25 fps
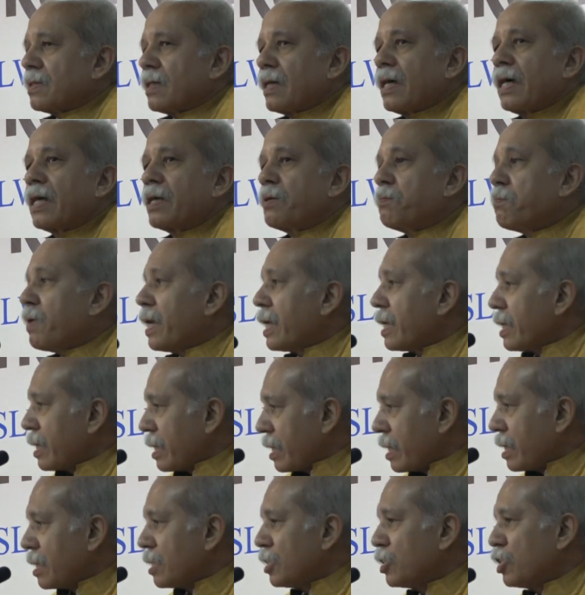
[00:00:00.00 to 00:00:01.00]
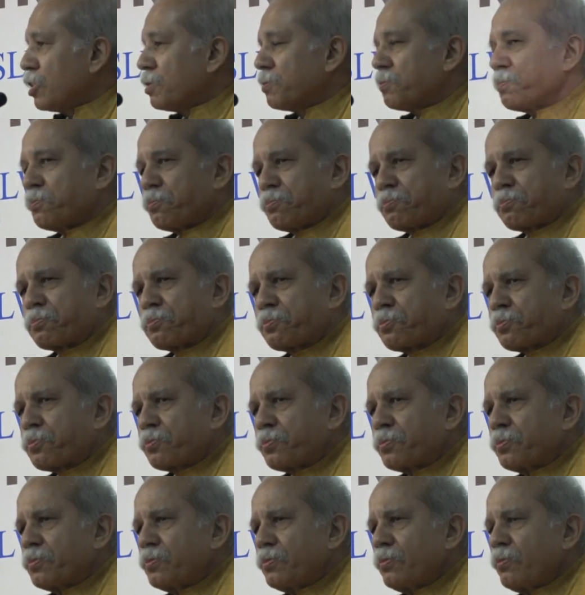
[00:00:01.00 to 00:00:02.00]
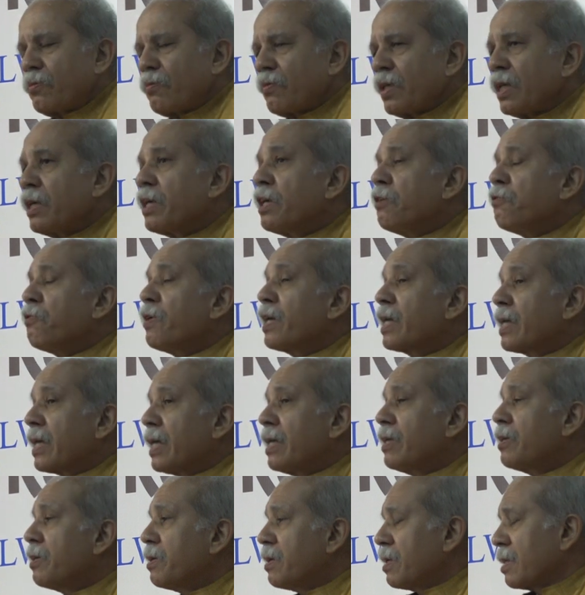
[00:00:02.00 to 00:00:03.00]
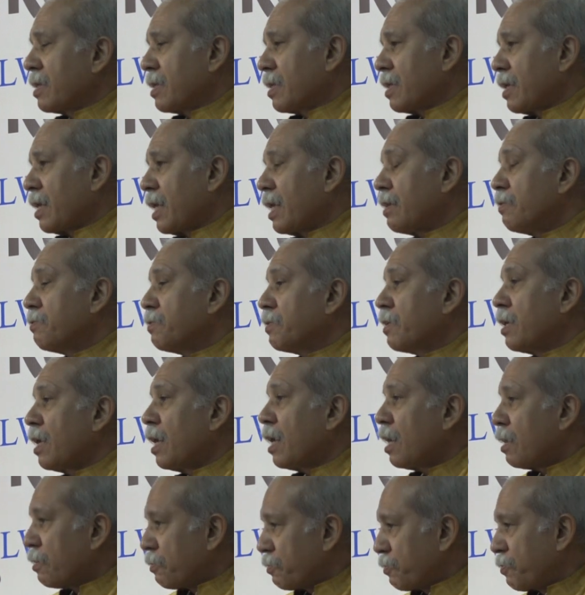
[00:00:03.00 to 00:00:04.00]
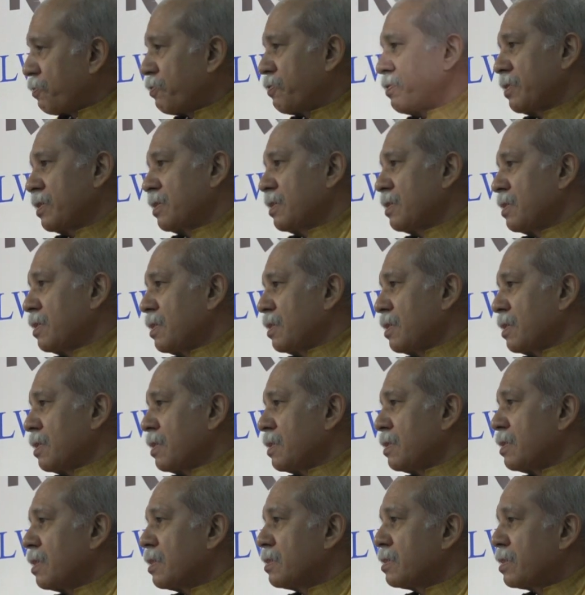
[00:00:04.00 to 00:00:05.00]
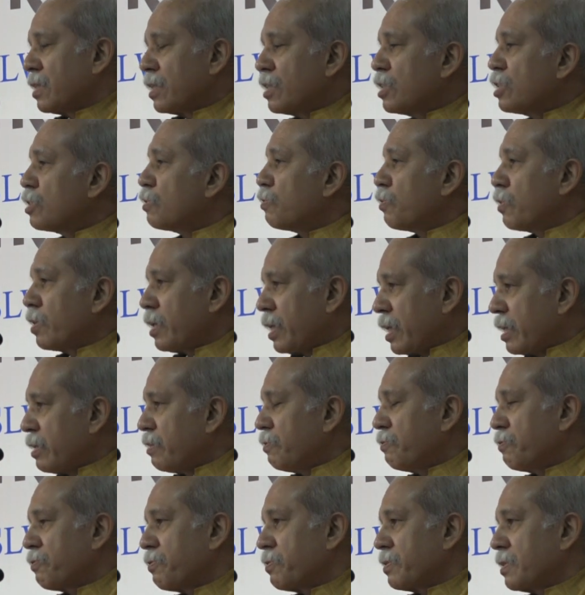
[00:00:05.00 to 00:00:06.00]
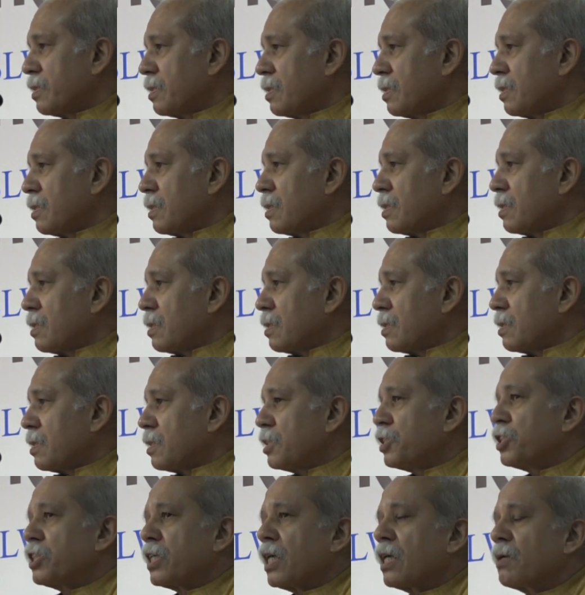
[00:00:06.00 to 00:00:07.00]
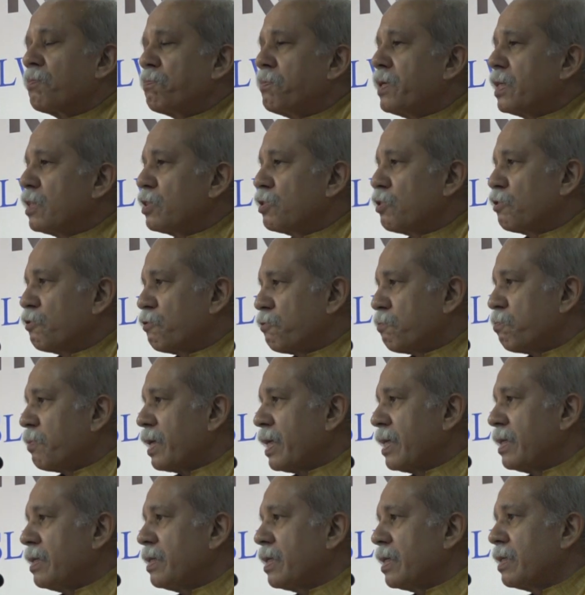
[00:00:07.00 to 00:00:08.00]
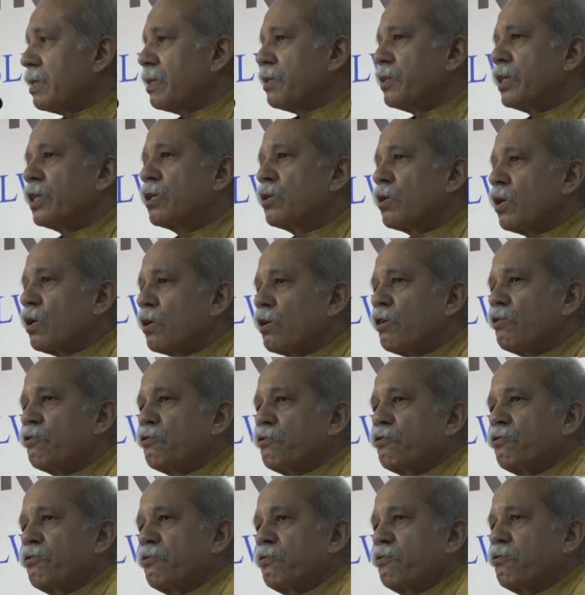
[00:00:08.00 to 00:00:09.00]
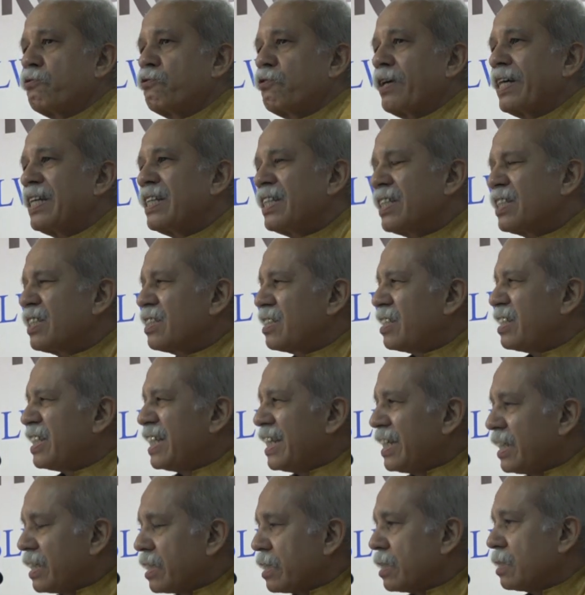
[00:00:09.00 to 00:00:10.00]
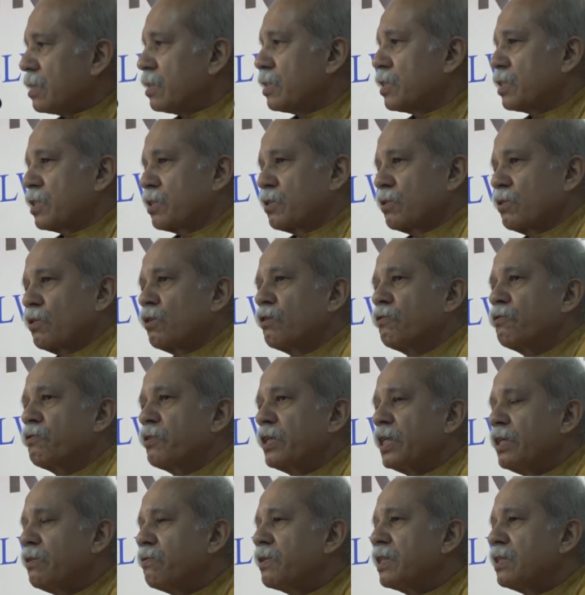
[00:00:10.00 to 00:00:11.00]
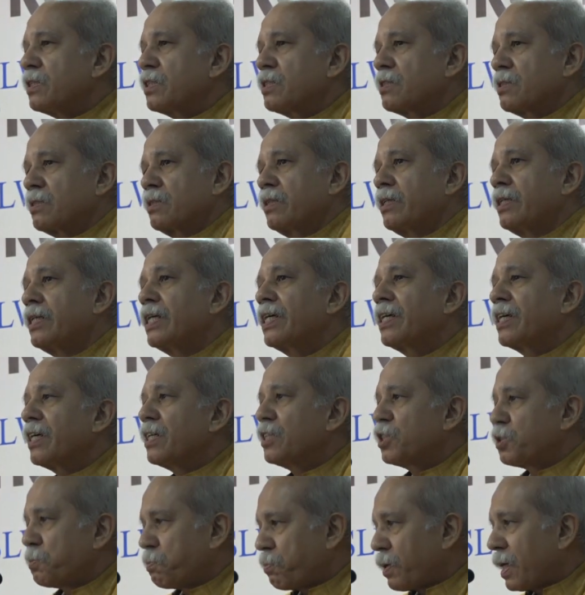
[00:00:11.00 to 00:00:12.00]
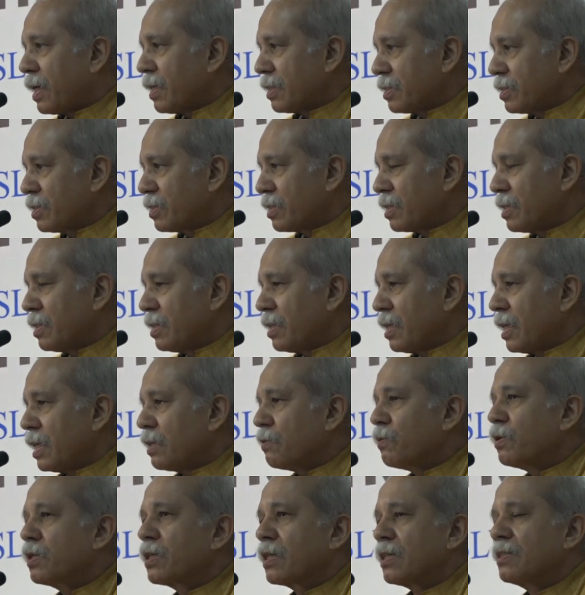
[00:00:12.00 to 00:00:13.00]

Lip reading: at my age, if I can have half the zest for life, the sharpness of mind and recall of finest details of events decades past, I would